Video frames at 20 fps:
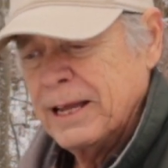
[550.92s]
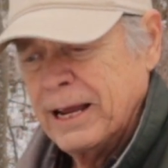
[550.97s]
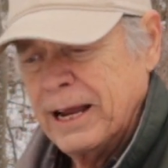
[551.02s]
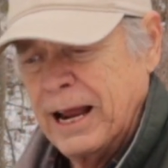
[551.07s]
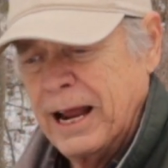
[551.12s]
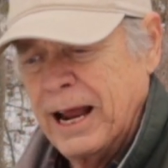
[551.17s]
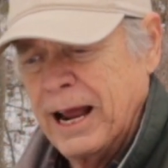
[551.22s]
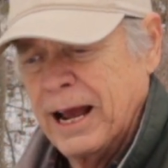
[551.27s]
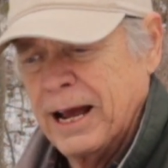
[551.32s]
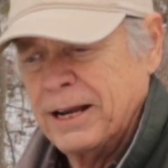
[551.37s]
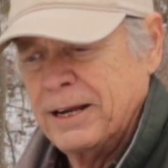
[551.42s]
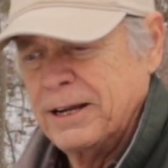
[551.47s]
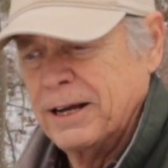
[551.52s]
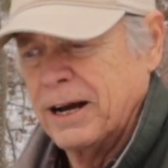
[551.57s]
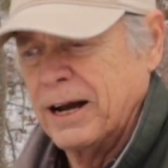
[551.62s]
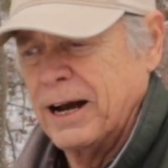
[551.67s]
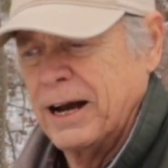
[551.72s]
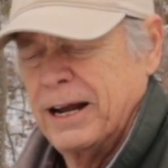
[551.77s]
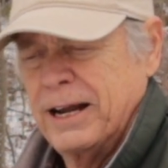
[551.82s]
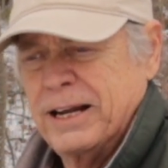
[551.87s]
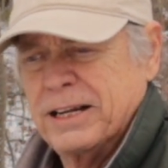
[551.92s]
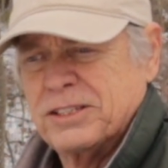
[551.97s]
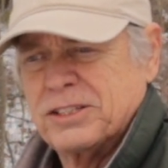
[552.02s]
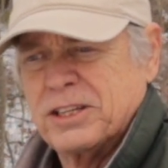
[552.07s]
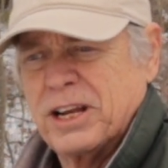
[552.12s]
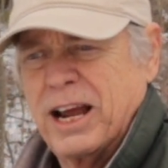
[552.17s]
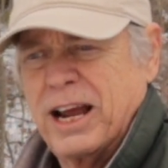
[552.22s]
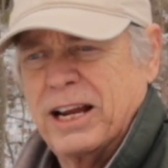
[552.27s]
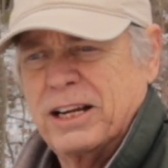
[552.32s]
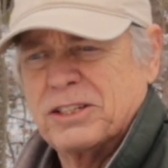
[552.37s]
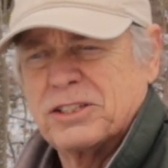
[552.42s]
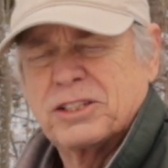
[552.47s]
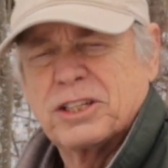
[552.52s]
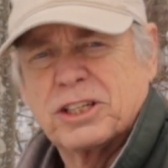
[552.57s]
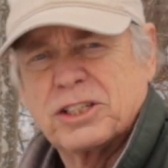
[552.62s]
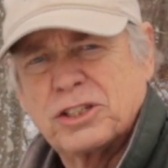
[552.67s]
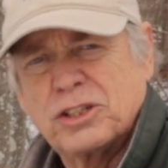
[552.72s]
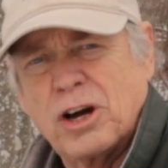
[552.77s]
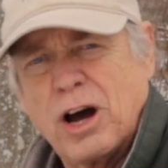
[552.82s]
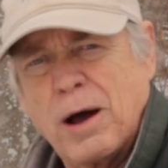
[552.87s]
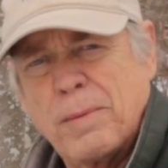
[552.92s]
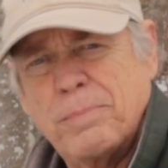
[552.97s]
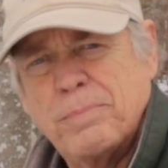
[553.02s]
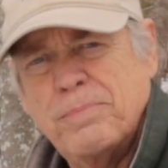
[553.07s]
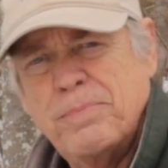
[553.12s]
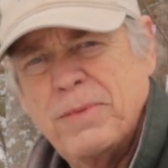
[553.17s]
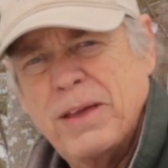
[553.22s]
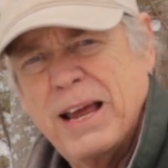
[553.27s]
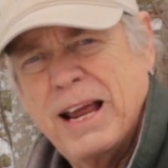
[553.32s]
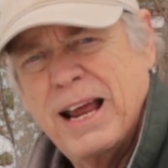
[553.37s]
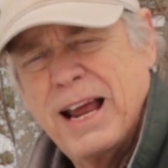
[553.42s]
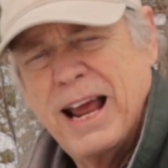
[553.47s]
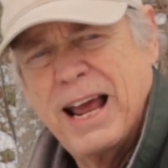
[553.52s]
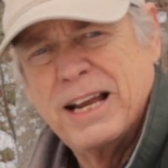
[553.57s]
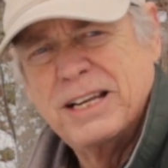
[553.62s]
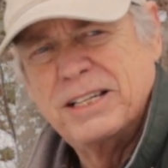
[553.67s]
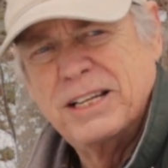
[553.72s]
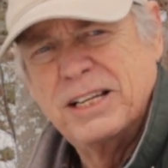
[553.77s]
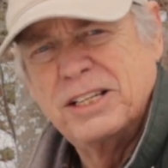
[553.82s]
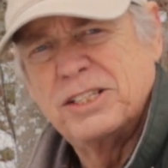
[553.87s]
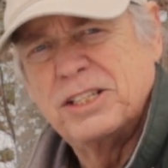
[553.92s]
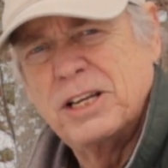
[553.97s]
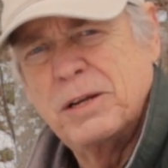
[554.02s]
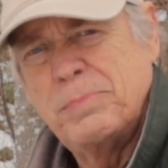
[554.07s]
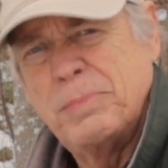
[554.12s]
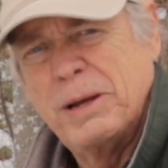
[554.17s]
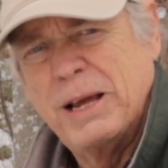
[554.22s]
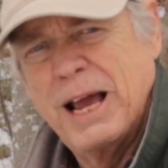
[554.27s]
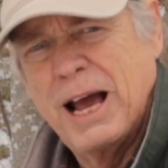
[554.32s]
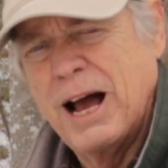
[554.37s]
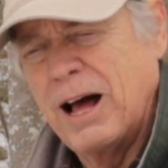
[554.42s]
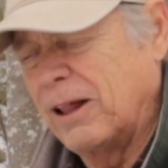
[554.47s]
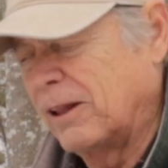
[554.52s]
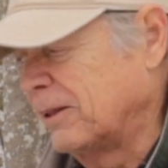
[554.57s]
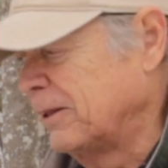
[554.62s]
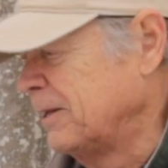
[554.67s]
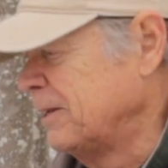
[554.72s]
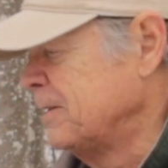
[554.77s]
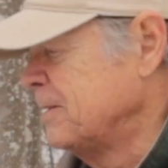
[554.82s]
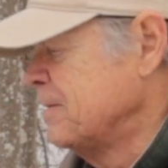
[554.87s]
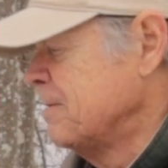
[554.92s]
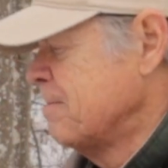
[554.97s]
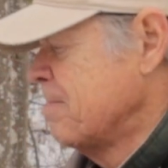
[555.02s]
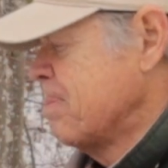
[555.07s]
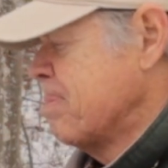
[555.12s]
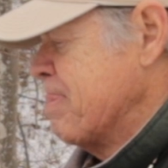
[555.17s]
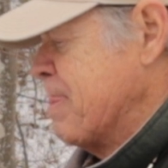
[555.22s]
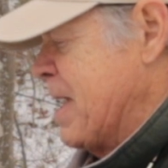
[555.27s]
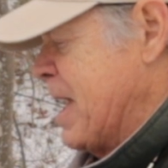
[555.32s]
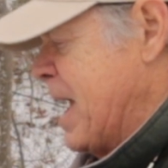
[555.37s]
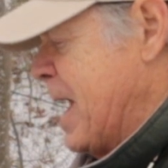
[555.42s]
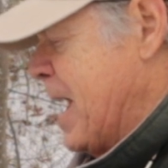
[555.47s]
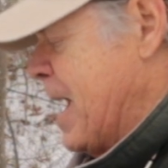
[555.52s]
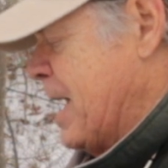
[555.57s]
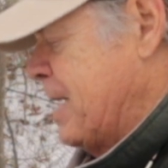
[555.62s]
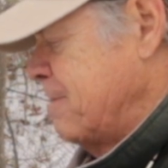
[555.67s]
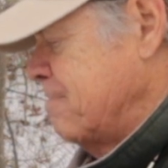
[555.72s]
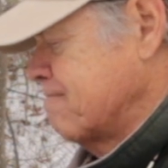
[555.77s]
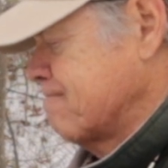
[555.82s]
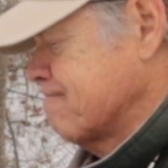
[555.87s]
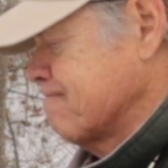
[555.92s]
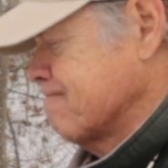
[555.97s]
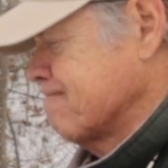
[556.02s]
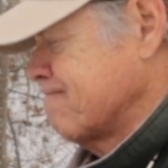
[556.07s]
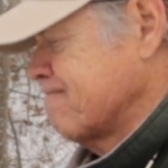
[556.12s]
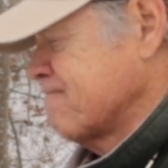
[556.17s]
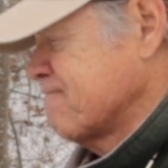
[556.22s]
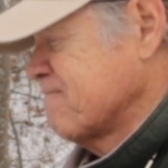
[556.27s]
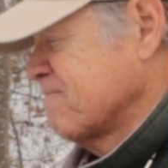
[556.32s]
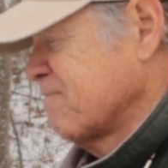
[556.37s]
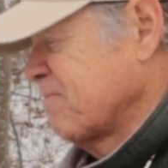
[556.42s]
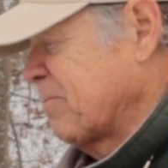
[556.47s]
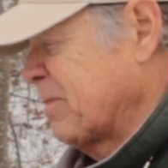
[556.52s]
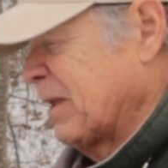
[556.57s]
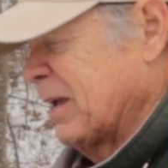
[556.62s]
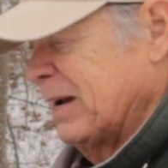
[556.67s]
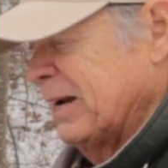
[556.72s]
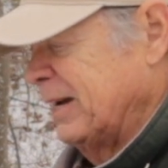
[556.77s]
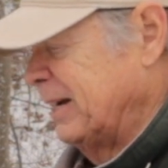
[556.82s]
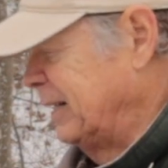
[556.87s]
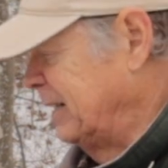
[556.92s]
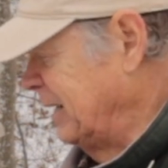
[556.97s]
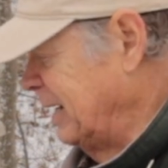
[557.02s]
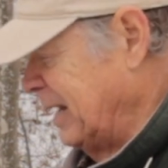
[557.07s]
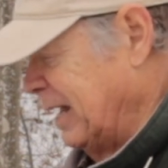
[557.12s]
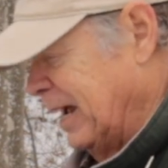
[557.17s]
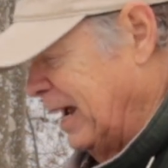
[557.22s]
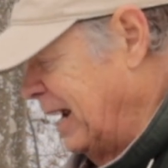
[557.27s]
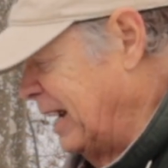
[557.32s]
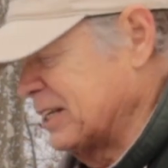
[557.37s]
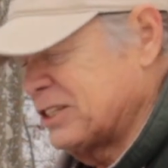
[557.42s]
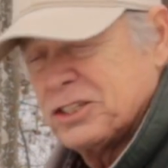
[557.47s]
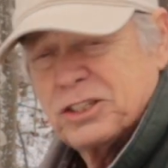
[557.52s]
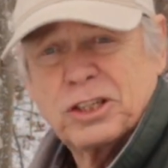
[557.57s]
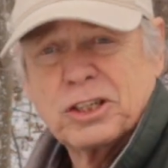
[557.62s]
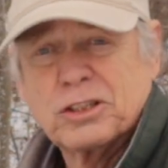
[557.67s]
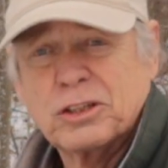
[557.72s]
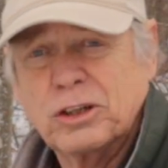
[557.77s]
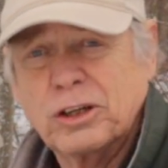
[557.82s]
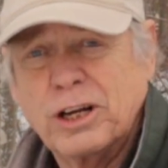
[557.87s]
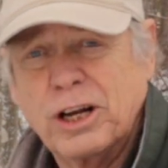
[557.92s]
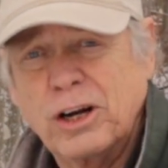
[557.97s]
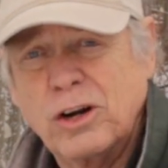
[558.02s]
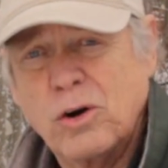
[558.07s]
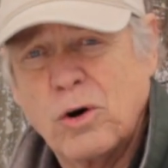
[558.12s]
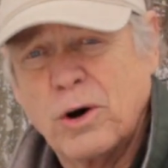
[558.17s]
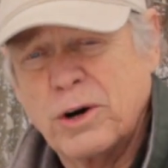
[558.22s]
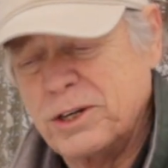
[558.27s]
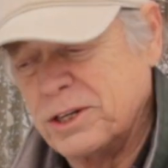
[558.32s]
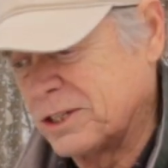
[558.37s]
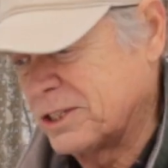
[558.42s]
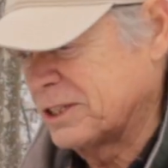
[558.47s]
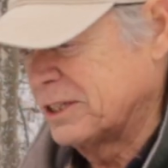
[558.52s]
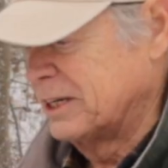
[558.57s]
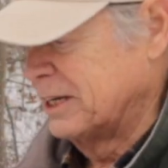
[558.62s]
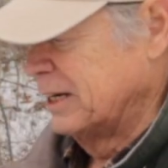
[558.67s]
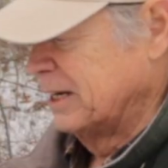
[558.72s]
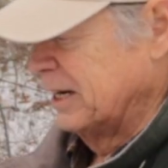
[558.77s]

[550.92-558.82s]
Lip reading: And it's a 6-stop ND CPL. And it's just looking gorgeous.